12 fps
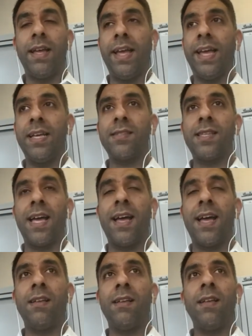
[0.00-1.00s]
It's
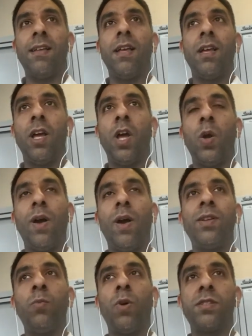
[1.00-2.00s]
that
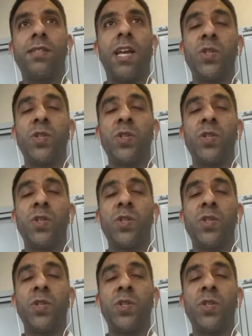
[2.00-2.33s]
whoever wants to take